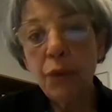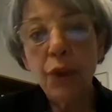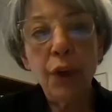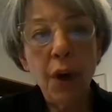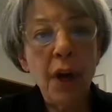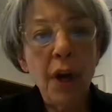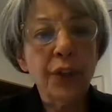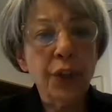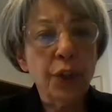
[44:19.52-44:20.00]

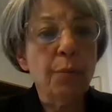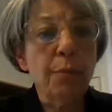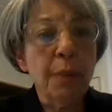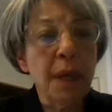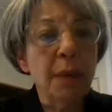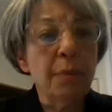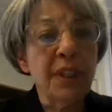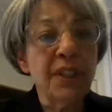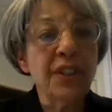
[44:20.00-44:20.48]
There
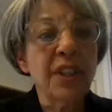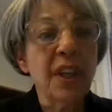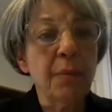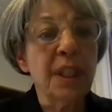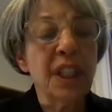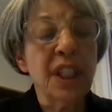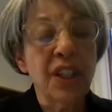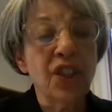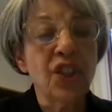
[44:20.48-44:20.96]
also may
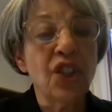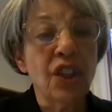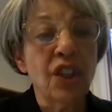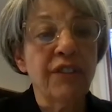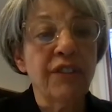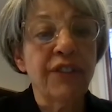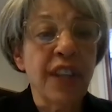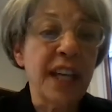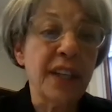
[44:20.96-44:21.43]
be some
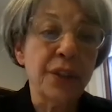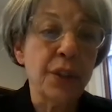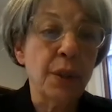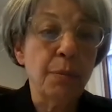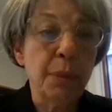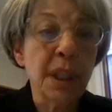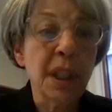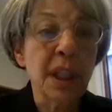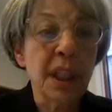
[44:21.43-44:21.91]
additional
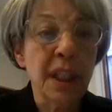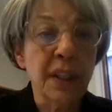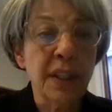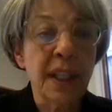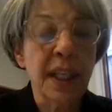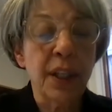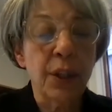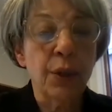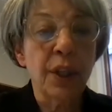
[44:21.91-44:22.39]

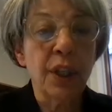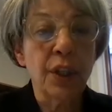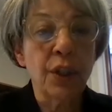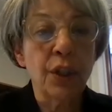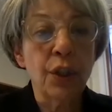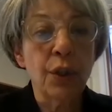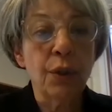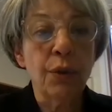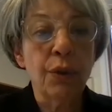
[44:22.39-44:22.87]
flexibilities that
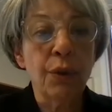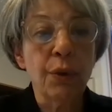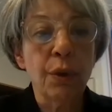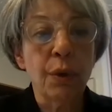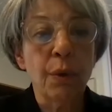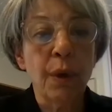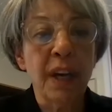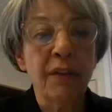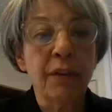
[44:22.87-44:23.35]
you can
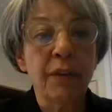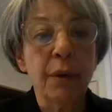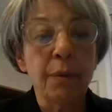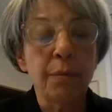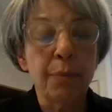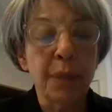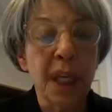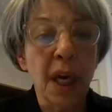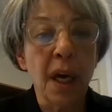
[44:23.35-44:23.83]
do through a
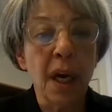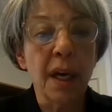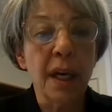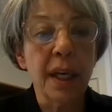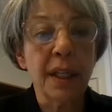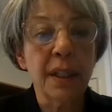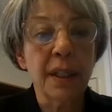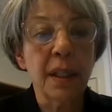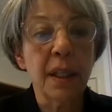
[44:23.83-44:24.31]
waiver
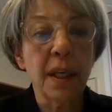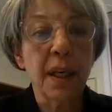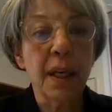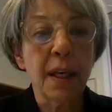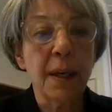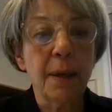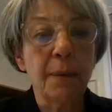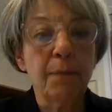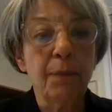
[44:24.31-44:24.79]
beyond
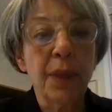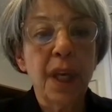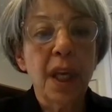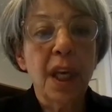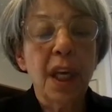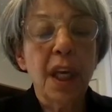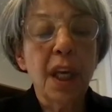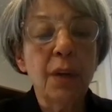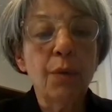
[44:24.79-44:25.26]

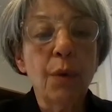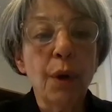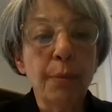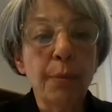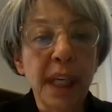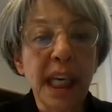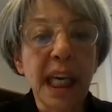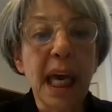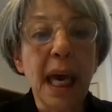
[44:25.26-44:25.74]

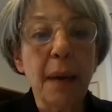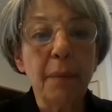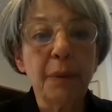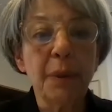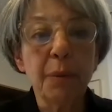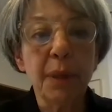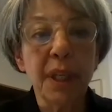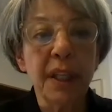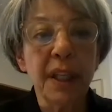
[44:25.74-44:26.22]
enrollment
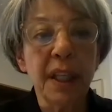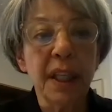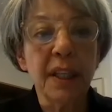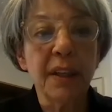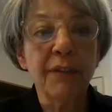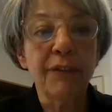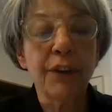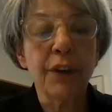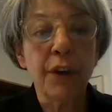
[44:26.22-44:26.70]
caps, but
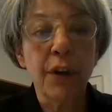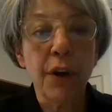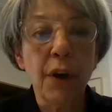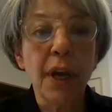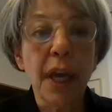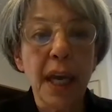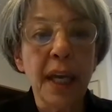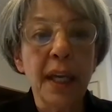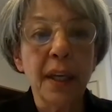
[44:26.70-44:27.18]
I think
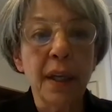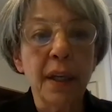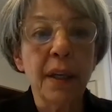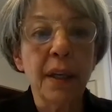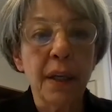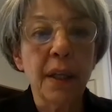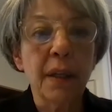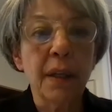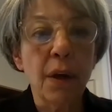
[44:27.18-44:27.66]
for
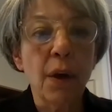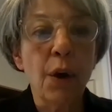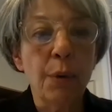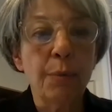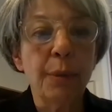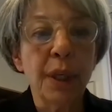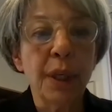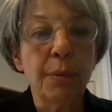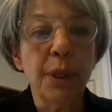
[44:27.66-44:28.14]

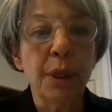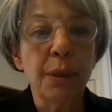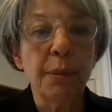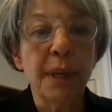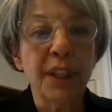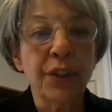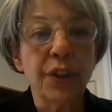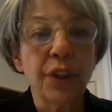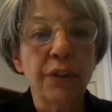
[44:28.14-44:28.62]
home and
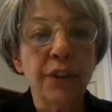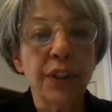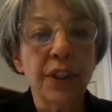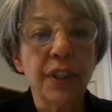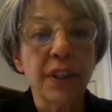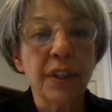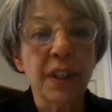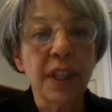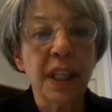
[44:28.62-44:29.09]
community-based
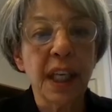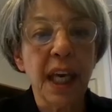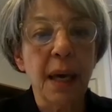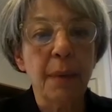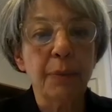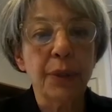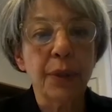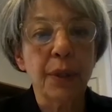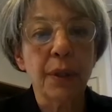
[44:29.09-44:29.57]
services,
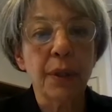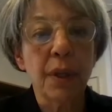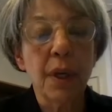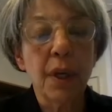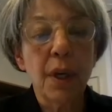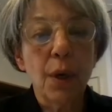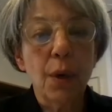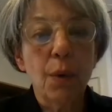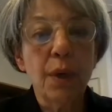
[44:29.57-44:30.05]
the caps
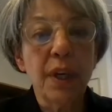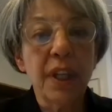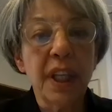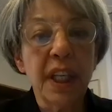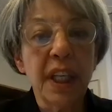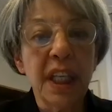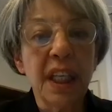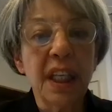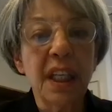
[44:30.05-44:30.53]
are
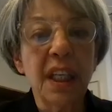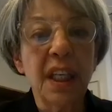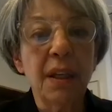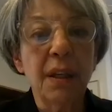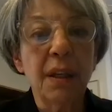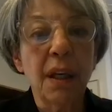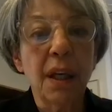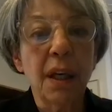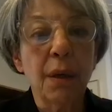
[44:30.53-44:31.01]
one of the
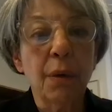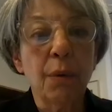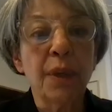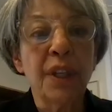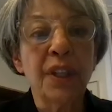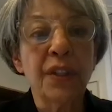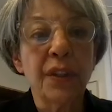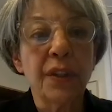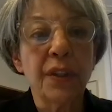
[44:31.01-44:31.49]
key
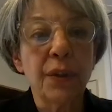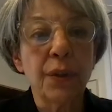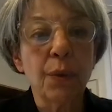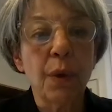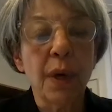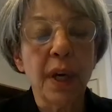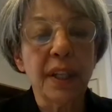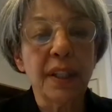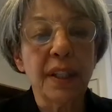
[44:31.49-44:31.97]

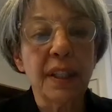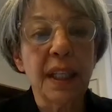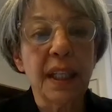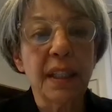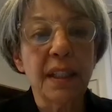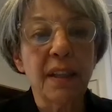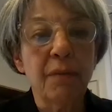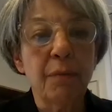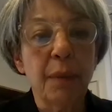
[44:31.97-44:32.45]
reasons why
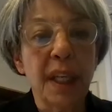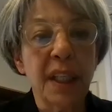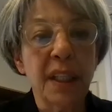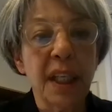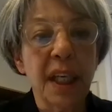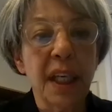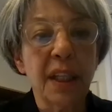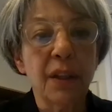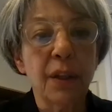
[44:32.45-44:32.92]
states have
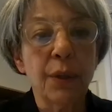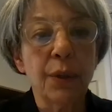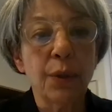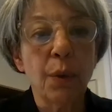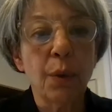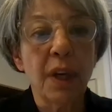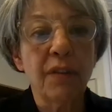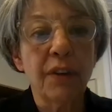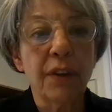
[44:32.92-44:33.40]
maintained
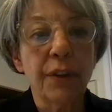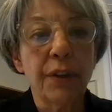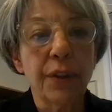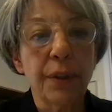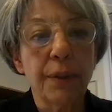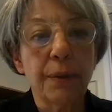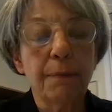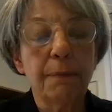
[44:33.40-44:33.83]
those waivers.